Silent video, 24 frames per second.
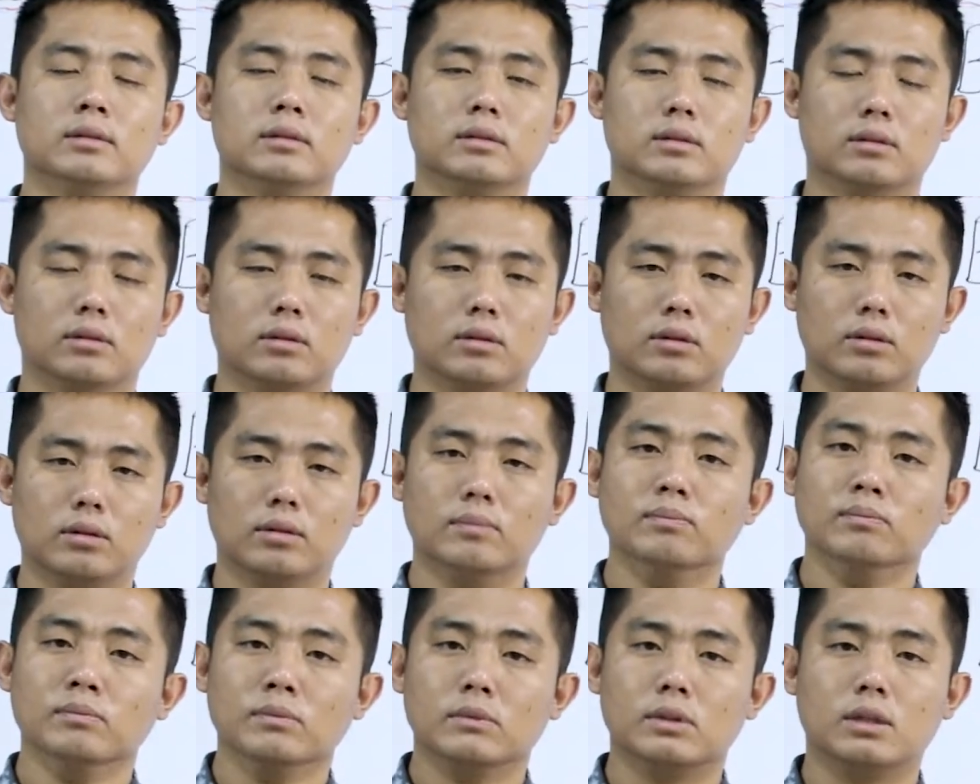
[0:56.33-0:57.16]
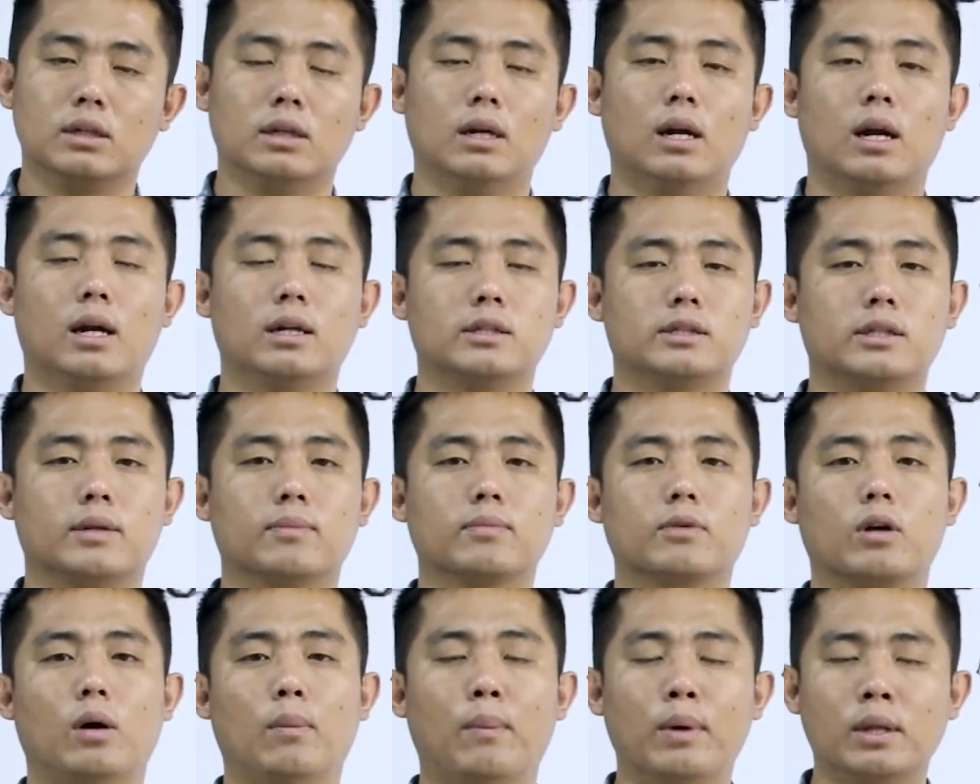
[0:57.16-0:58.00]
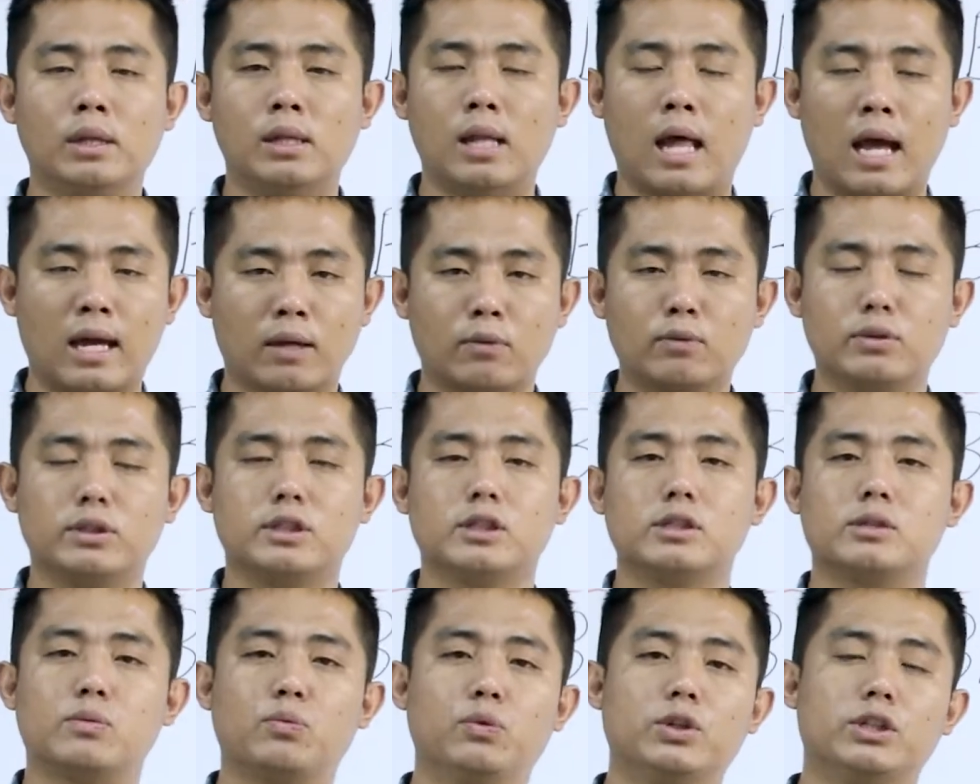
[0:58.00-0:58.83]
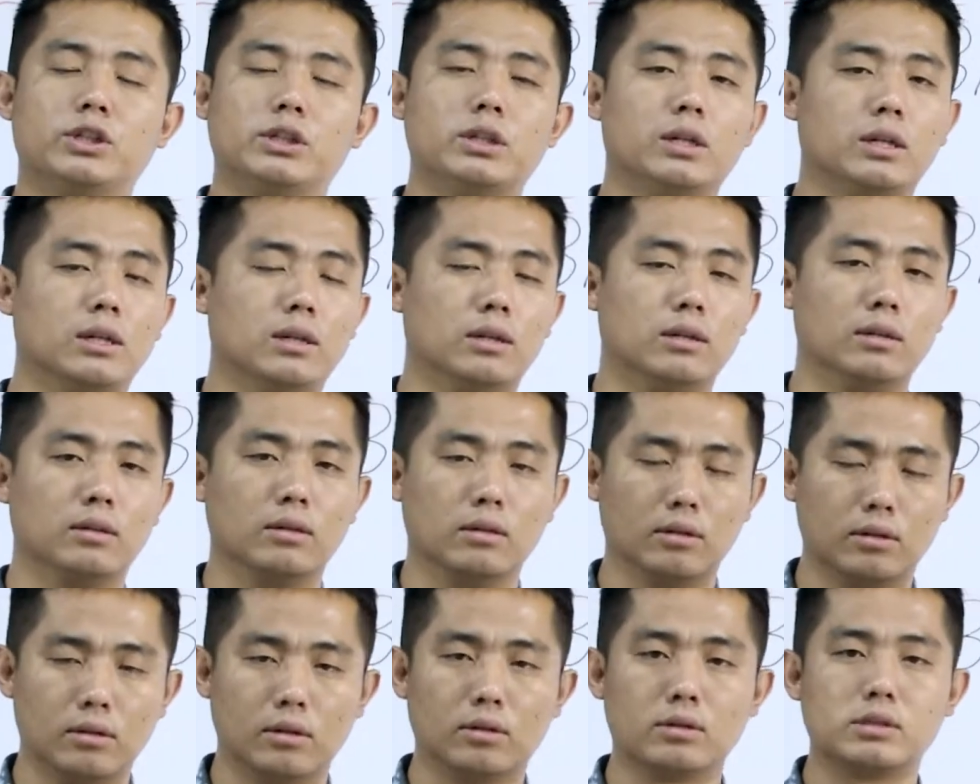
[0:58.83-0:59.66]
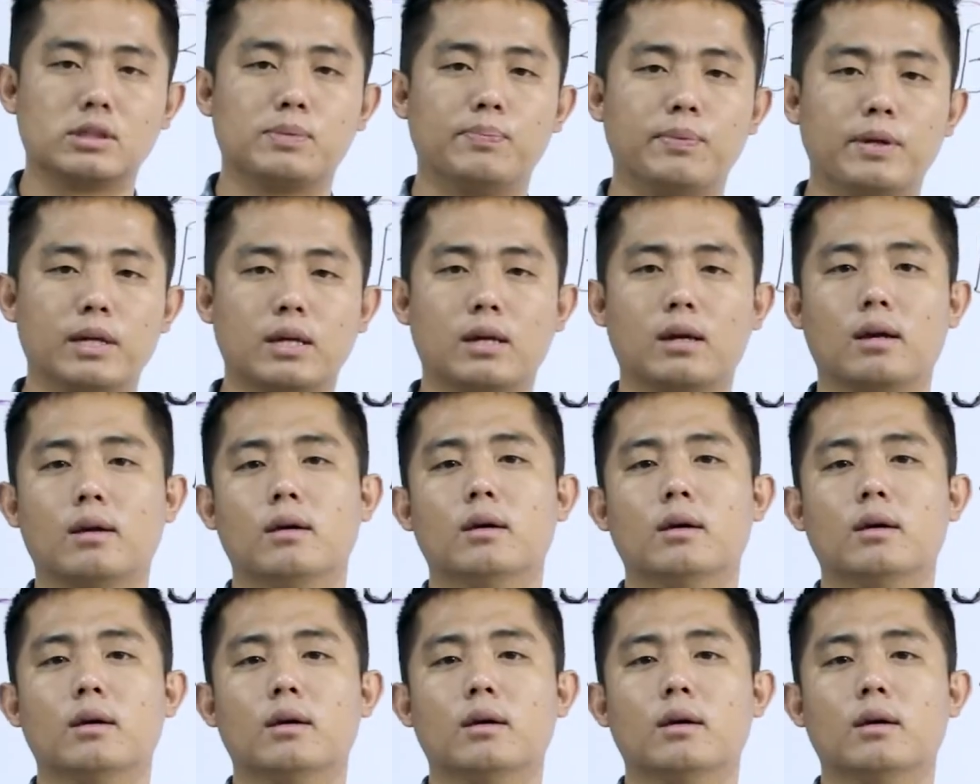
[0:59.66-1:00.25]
There are some common languages which they speak